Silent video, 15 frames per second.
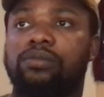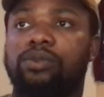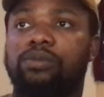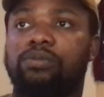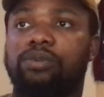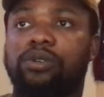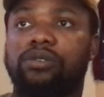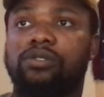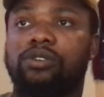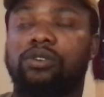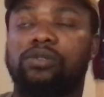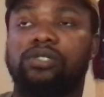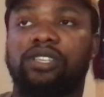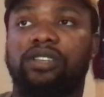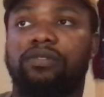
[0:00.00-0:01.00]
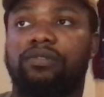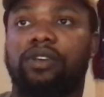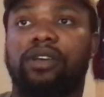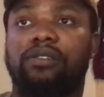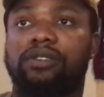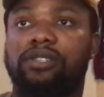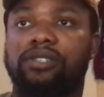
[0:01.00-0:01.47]
build those in
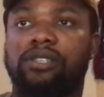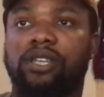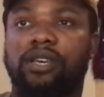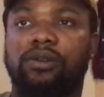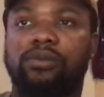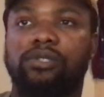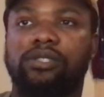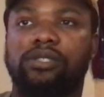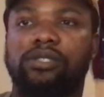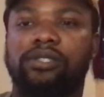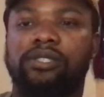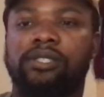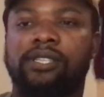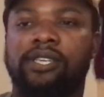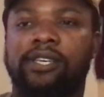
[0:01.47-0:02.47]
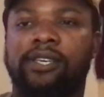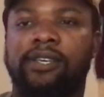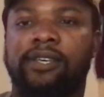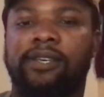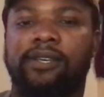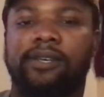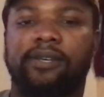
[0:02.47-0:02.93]
various languages.
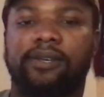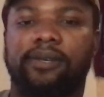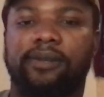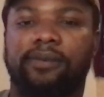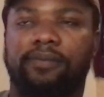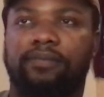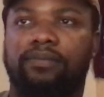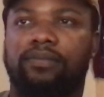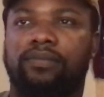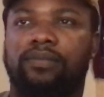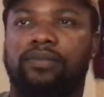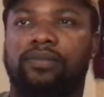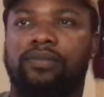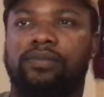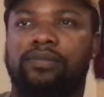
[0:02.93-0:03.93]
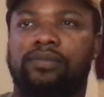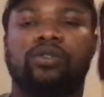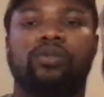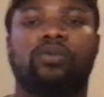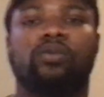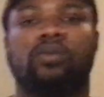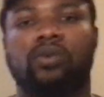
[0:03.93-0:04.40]
Um,
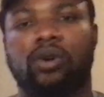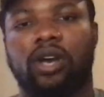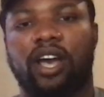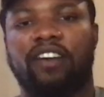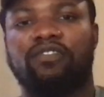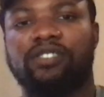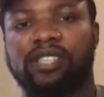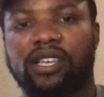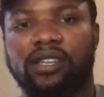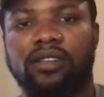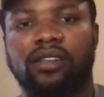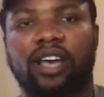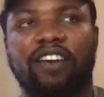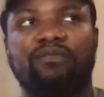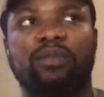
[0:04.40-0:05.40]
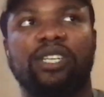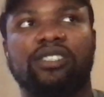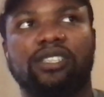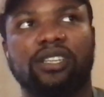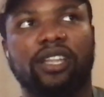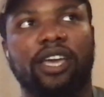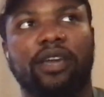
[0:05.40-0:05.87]
so I've
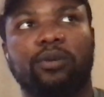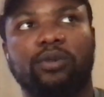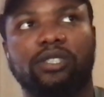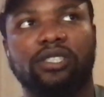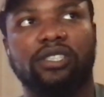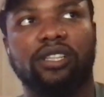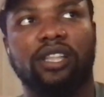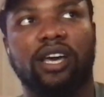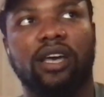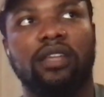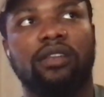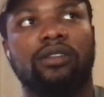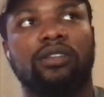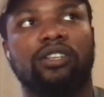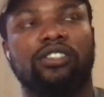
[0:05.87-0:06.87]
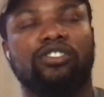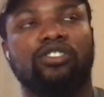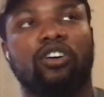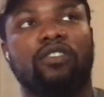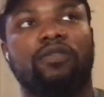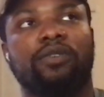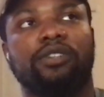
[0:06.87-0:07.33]
mentioned languages a lot. In
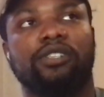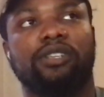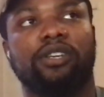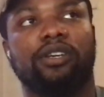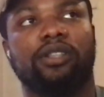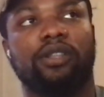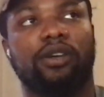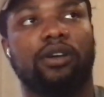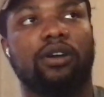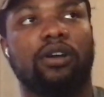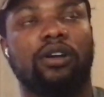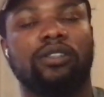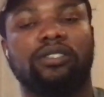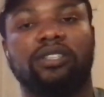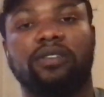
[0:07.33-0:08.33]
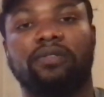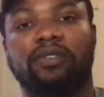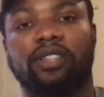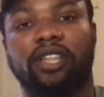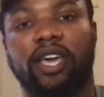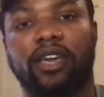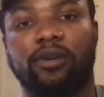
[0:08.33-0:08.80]
software engineer, there are
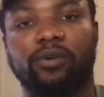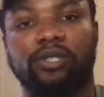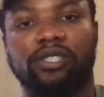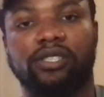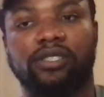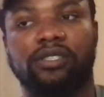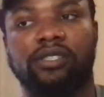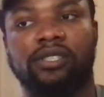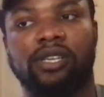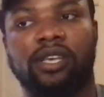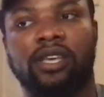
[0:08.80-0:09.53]
different languages,